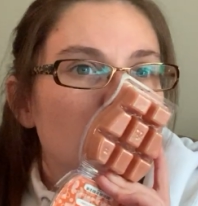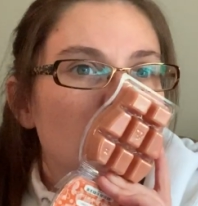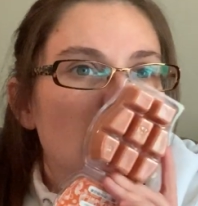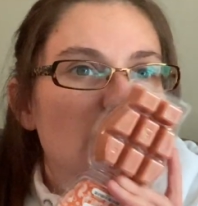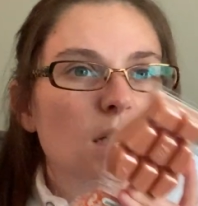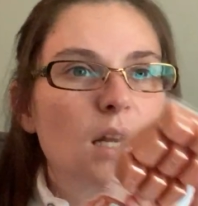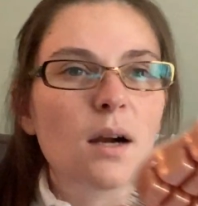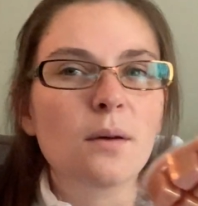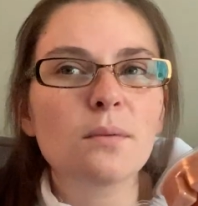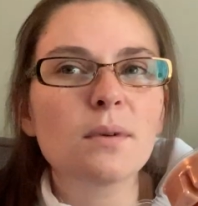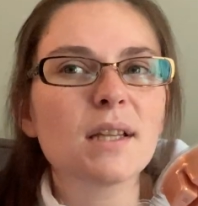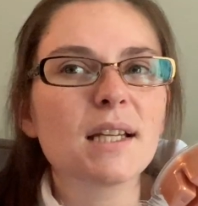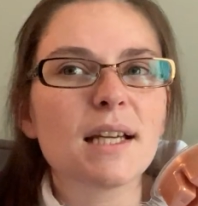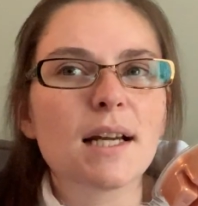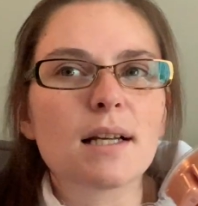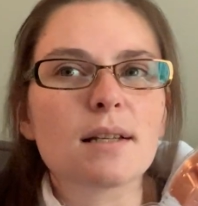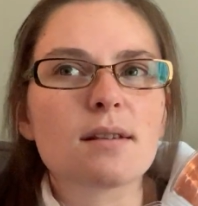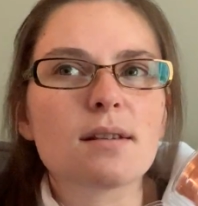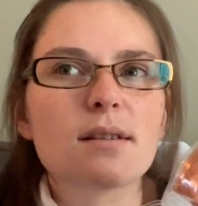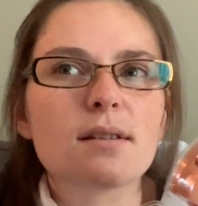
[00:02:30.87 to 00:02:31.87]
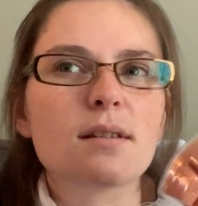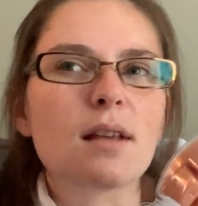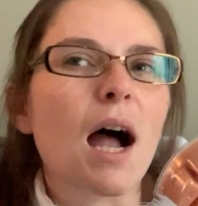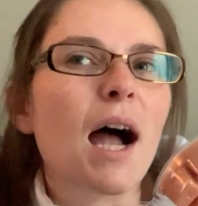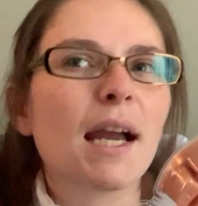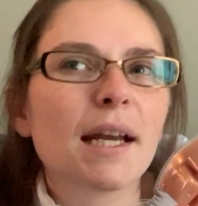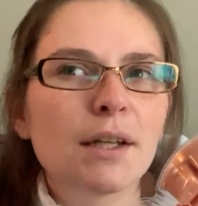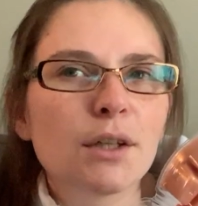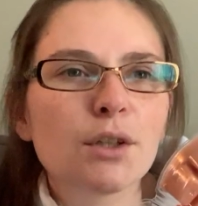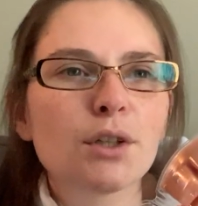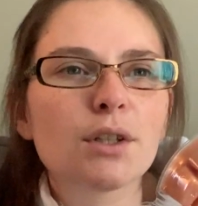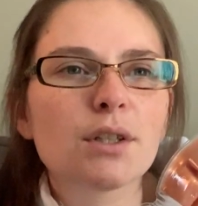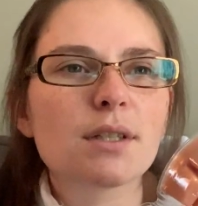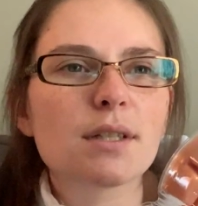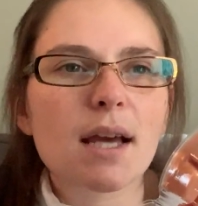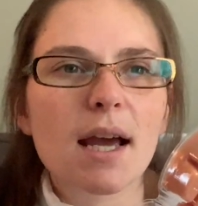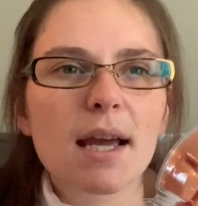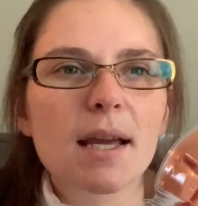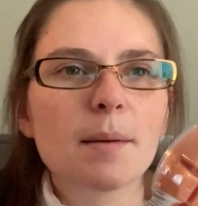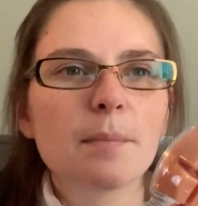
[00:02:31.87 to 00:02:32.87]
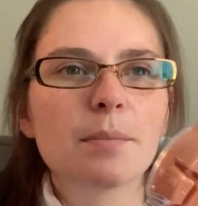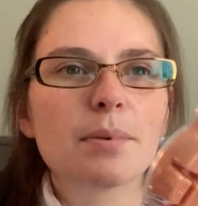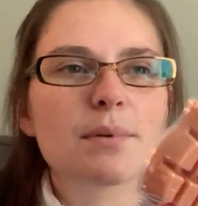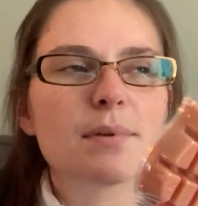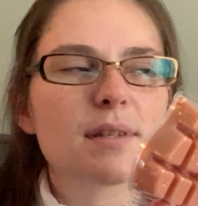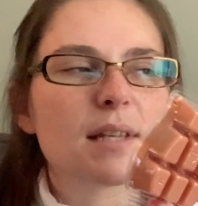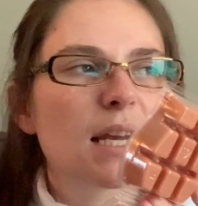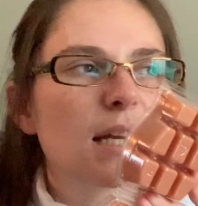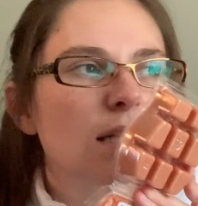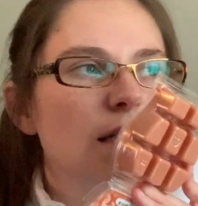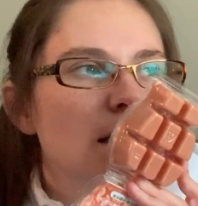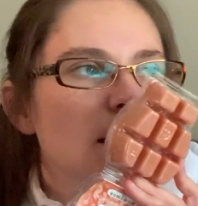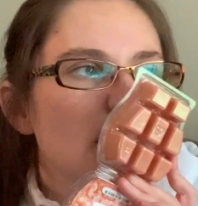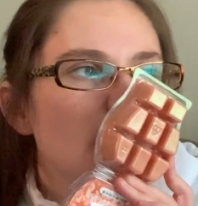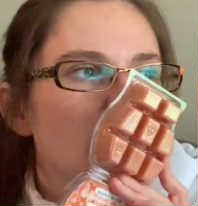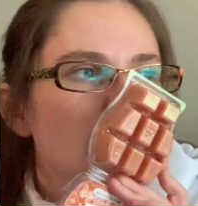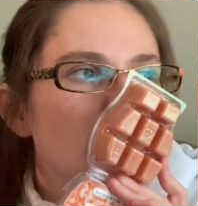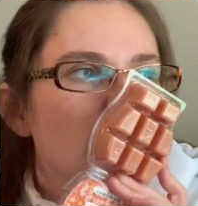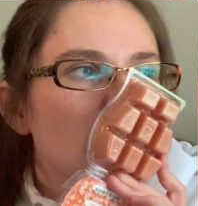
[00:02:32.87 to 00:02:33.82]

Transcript: Not really a cider type scent.